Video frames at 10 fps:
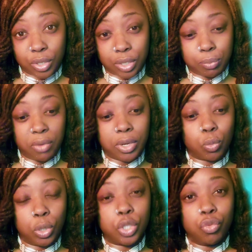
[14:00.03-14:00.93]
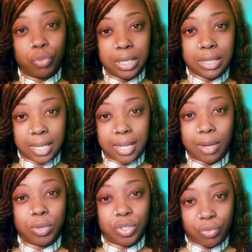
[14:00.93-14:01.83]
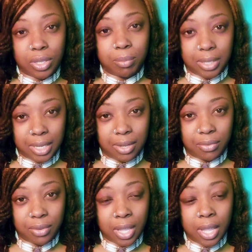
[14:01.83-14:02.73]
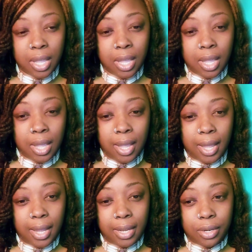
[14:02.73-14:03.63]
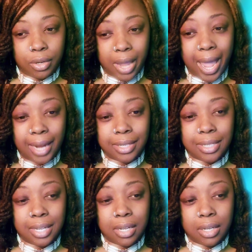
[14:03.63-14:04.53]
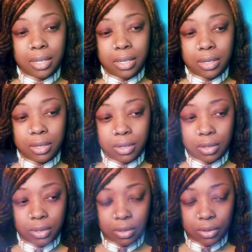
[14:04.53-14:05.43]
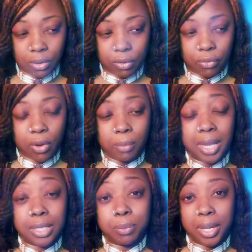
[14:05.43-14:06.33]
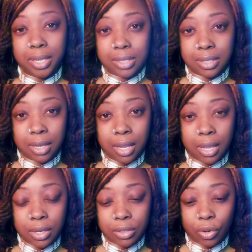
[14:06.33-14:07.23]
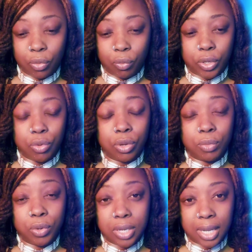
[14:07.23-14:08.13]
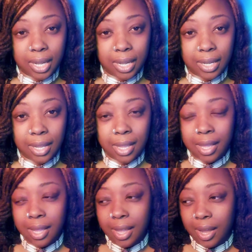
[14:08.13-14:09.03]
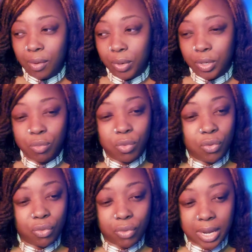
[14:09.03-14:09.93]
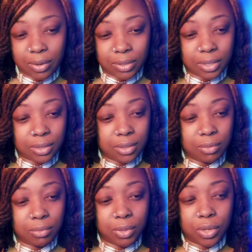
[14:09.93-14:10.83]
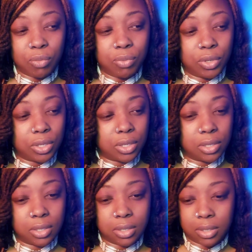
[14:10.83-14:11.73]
The spirit is what you really think and what you really believe, and acting from that space. So when you communicate and when you move around and when you just